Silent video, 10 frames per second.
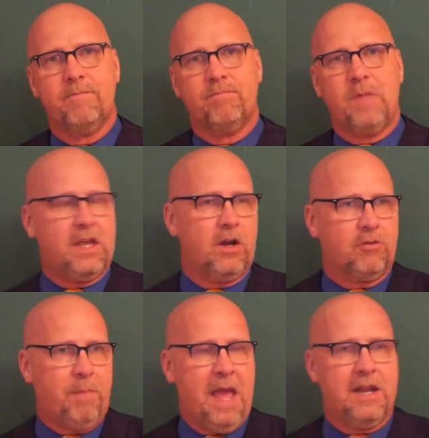They could
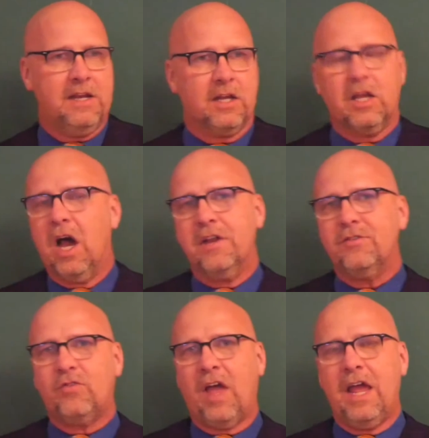expand into gun
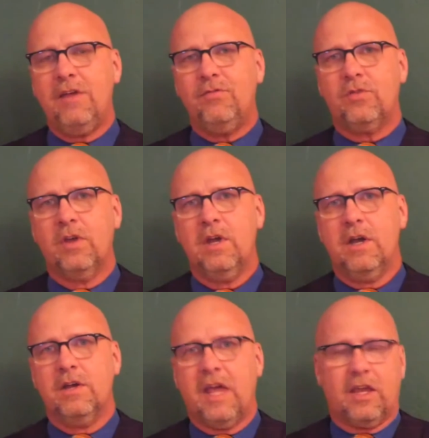safes.
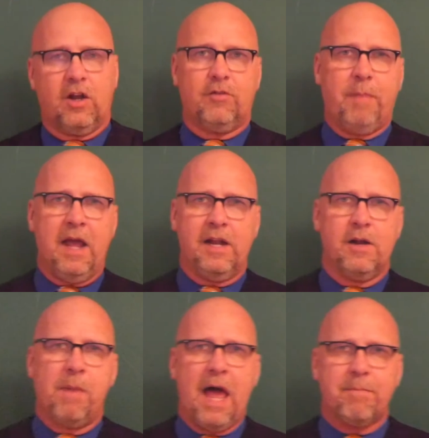They could expand into
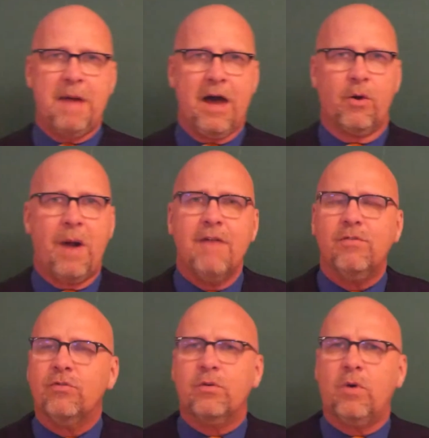black powder
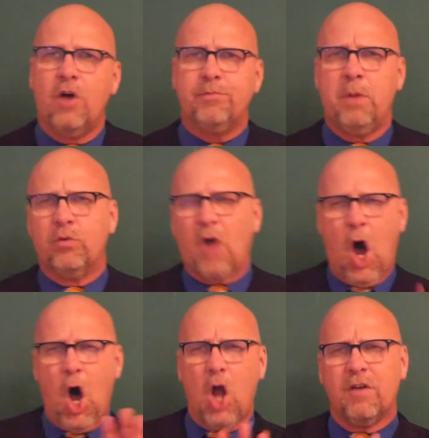rifles and crossbows.
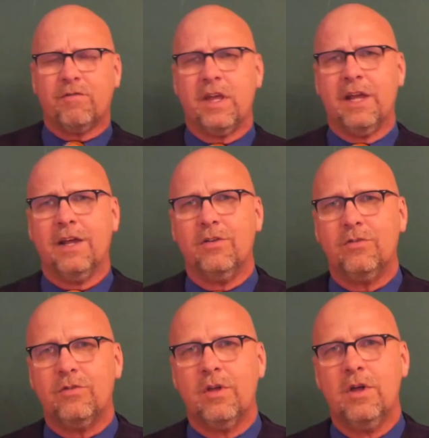All of
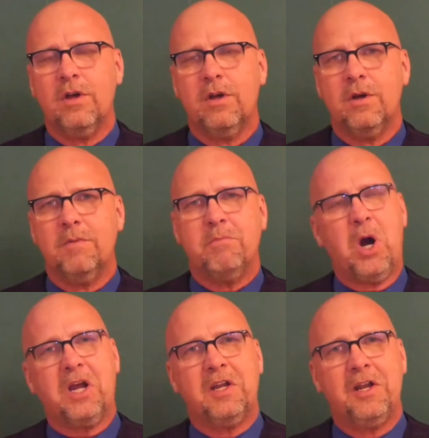these
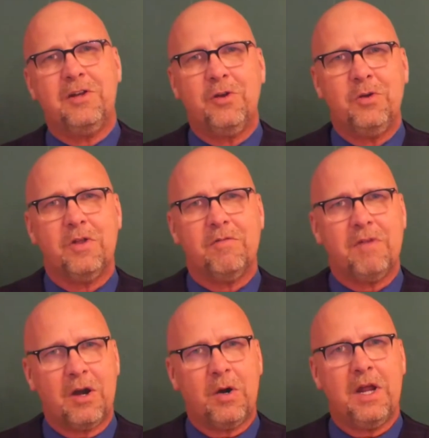marketed to the
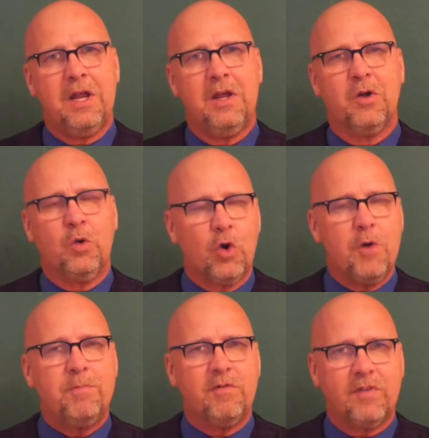very
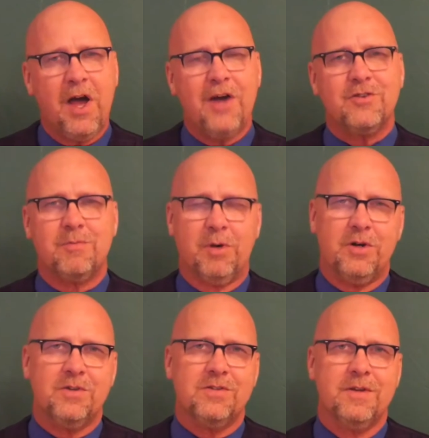group of
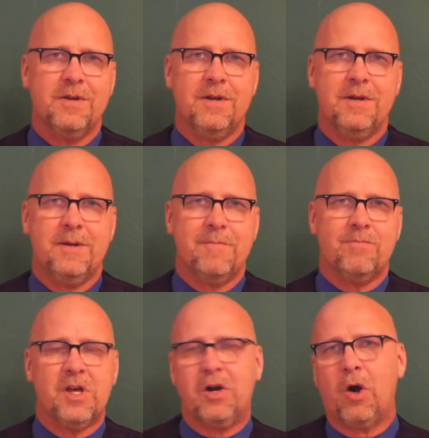customers
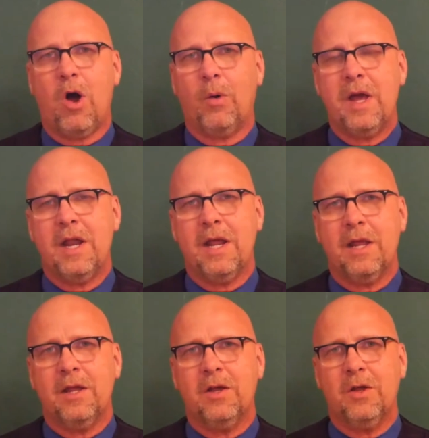that are
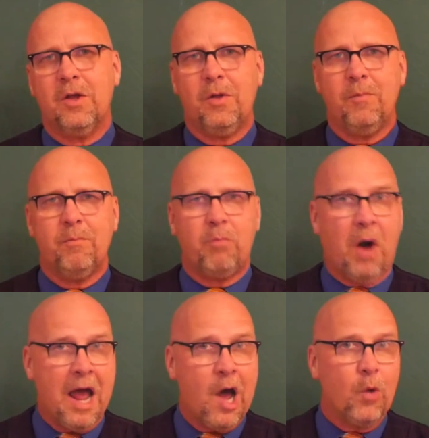already
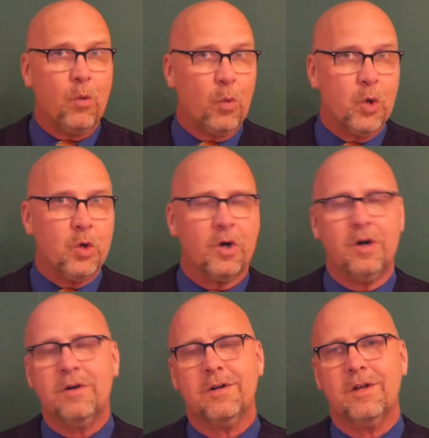proud
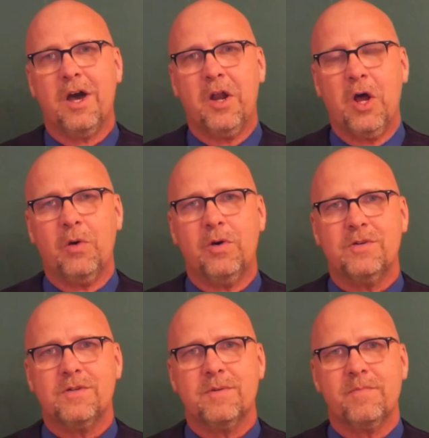Ruger gun
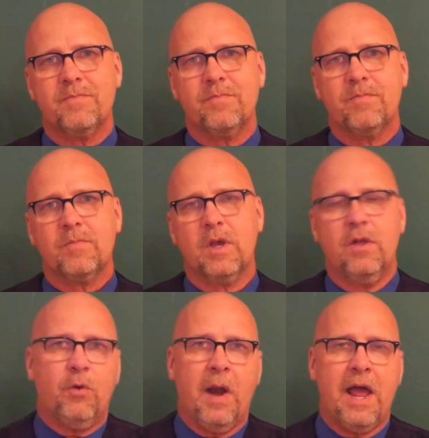owners.
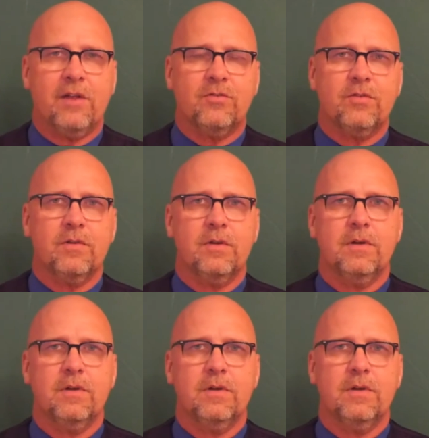Threats.